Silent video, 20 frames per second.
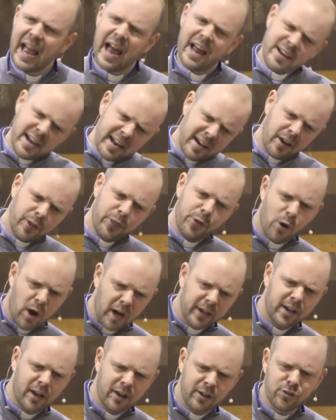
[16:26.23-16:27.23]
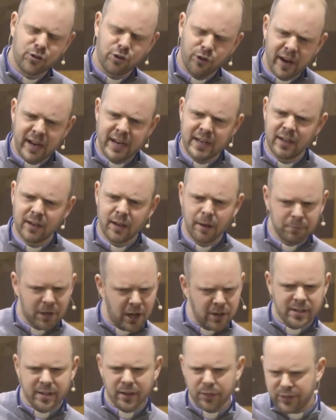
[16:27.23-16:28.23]
And then I thought I'd go and train, um,
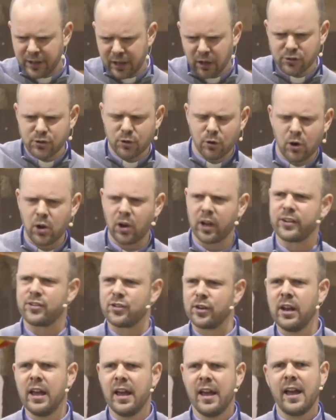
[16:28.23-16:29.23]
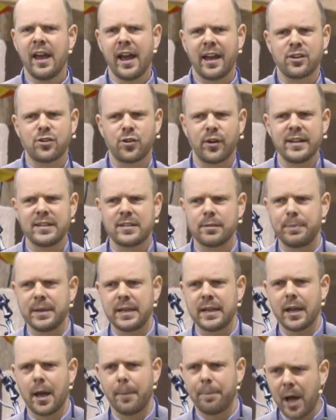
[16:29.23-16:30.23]
go to a theological college and, and train to
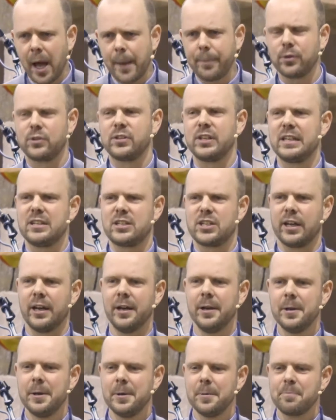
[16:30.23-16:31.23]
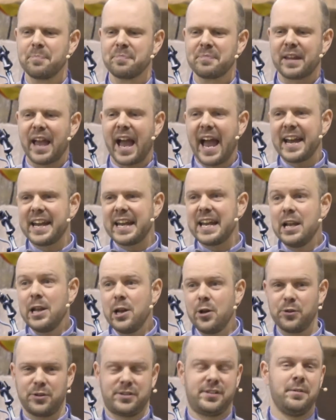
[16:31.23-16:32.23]
be a Bible teacher. And he
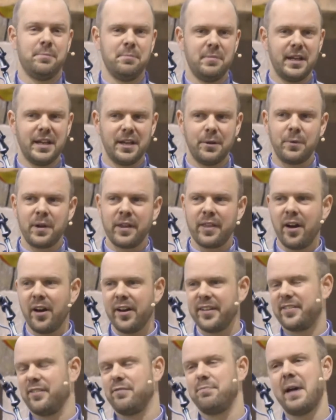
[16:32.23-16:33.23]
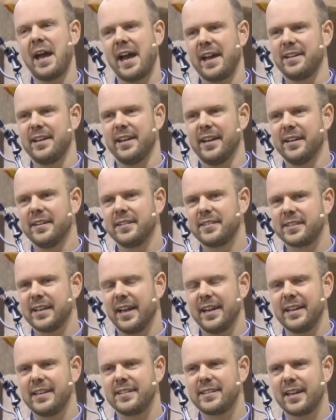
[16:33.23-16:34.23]
looked at me with eyes of madness
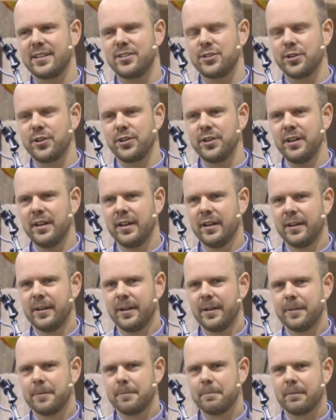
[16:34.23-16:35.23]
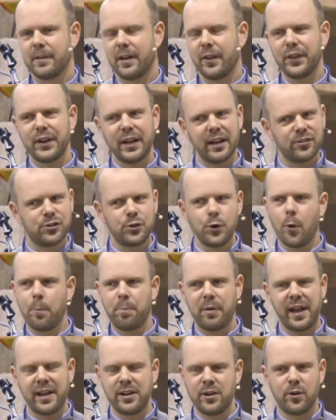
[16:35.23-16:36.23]
and he said, Jon, I think that's your
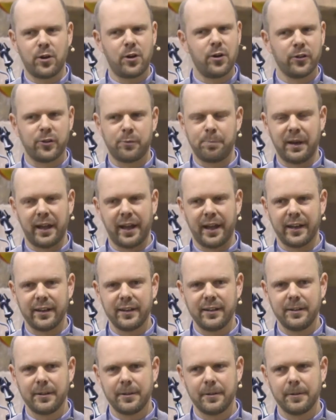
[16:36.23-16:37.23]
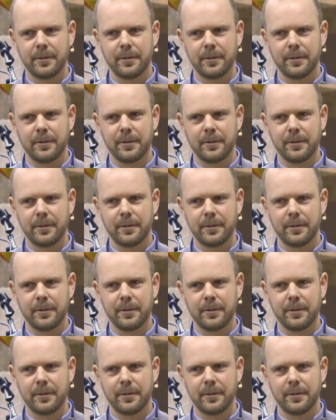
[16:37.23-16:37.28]
plan, not God's plan.